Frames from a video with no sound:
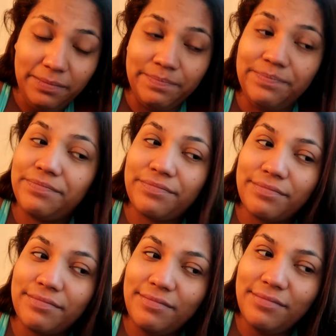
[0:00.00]

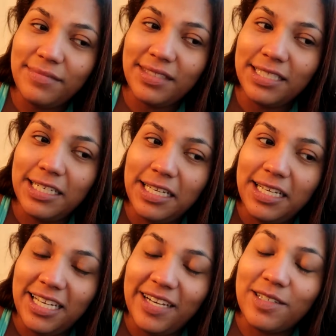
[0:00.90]

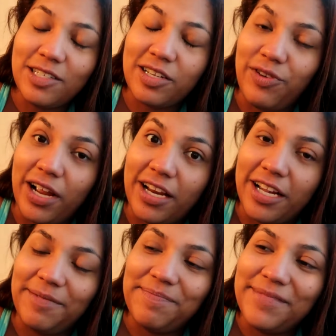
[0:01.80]
it was looking
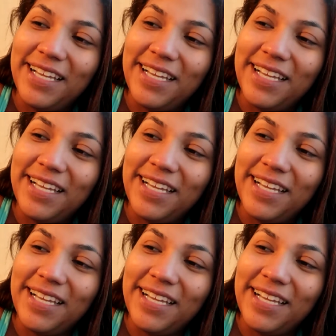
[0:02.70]
raggedy